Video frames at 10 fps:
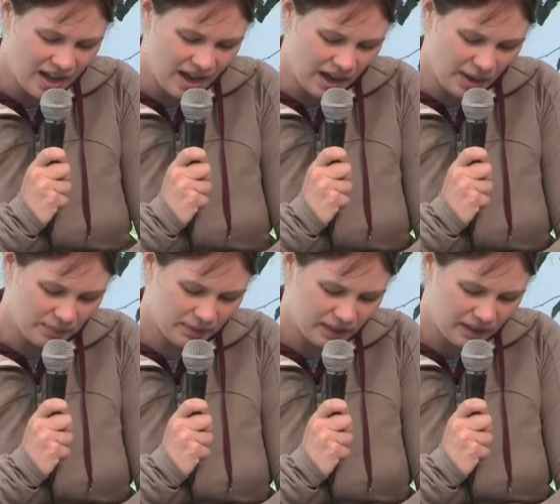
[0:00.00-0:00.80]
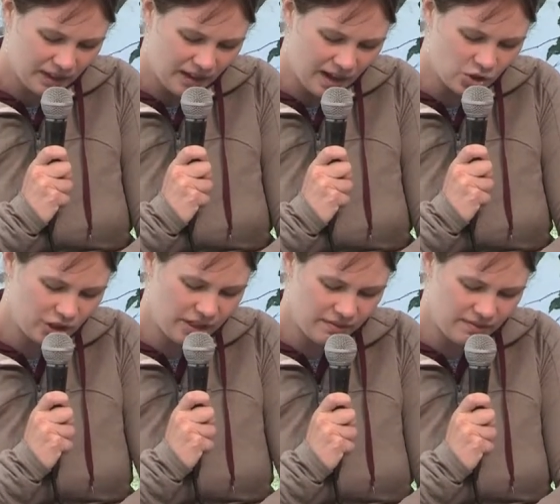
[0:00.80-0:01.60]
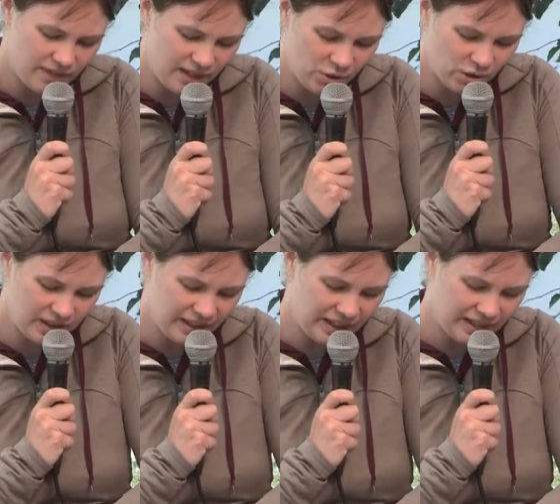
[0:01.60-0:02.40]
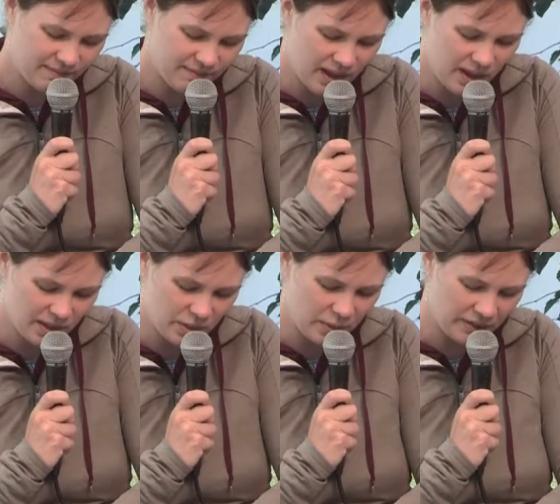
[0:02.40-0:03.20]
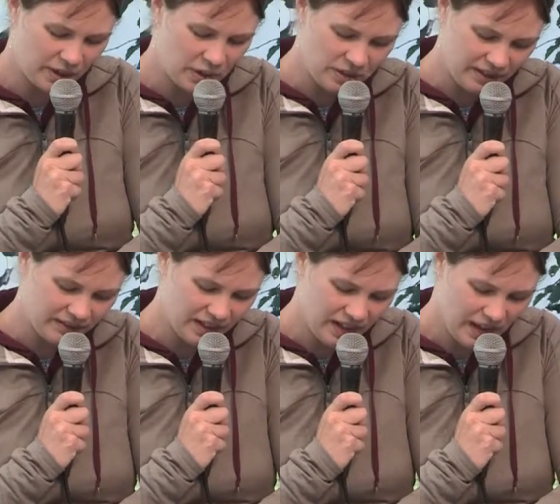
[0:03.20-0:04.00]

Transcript: Um, actually, interestingly, uh, it's worth noting that